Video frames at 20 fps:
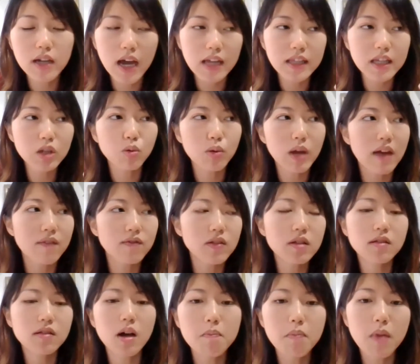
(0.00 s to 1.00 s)
I need to have
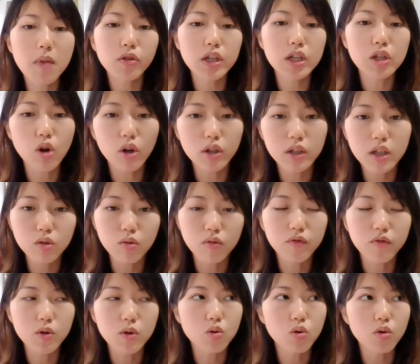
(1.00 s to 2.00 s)
this amount in order to
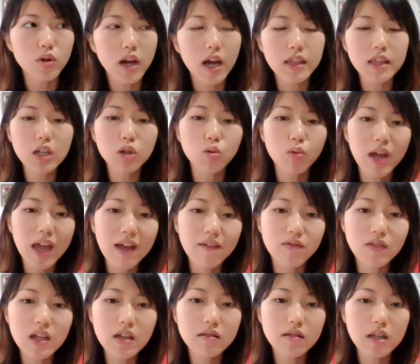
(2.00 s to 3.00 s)
feel good. I need to
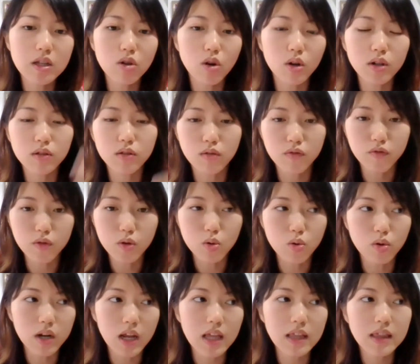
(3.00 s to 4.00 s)
have this in order to feel
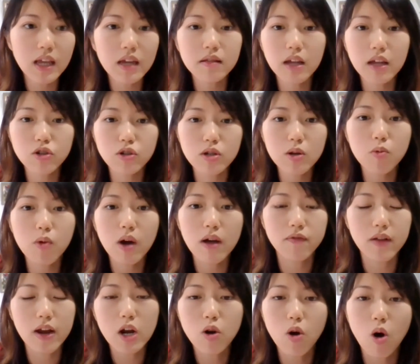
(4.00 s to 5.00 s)
good. And that's actually what
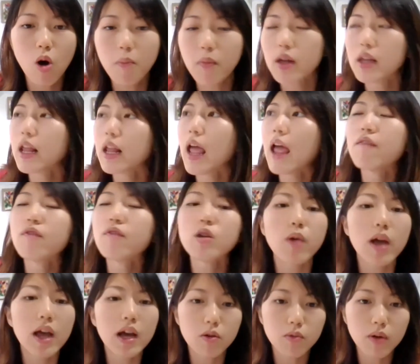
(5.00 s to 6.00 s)
very common
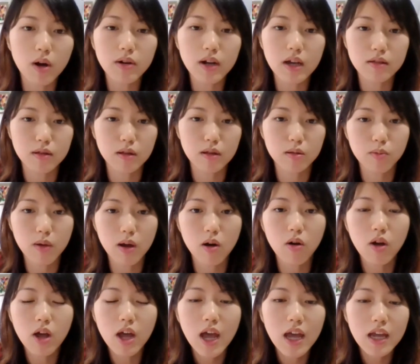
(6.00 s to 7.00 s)
everywhere around us as
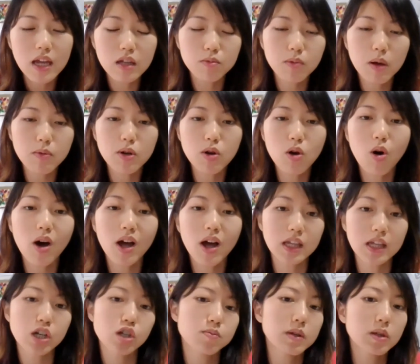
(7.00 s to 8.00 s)
well. It's what we call
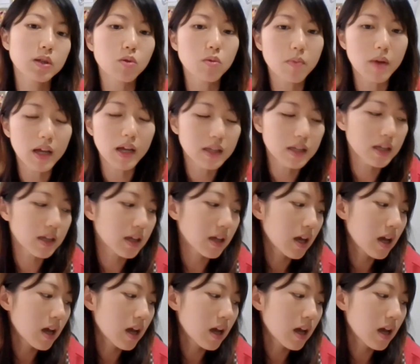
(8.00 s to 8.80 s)
attachment to money.